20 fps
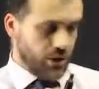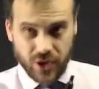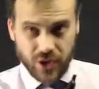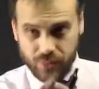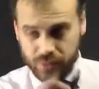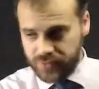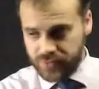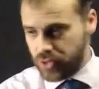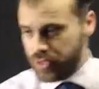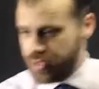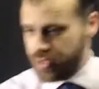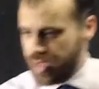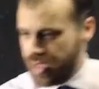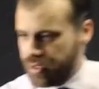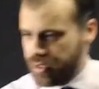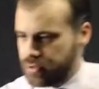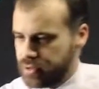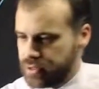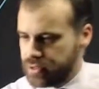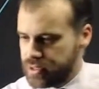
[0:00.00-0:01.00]
far, we've got an
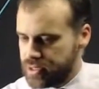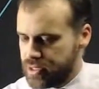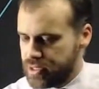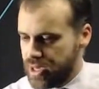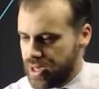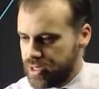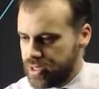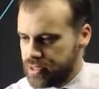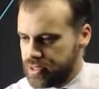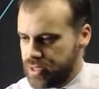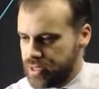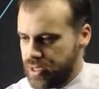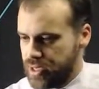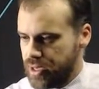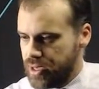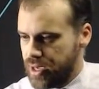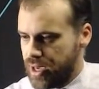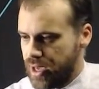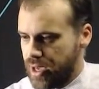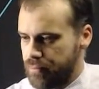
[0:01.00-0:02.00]
angle that starts
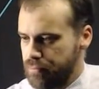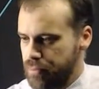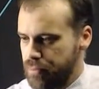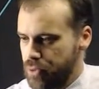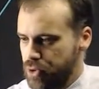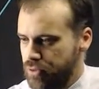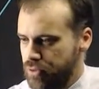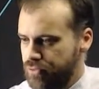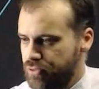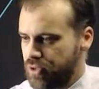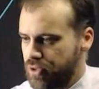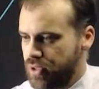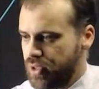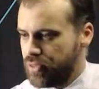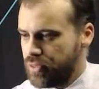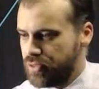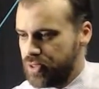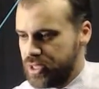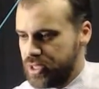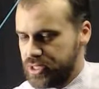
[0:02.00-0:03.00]
here and moves
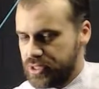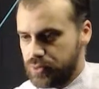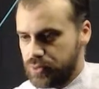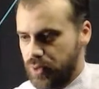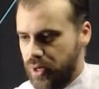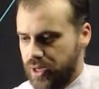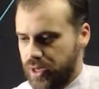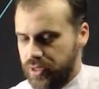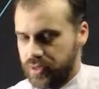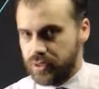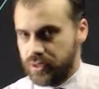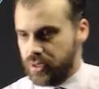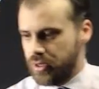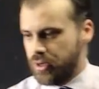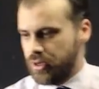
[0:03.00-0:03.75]
this way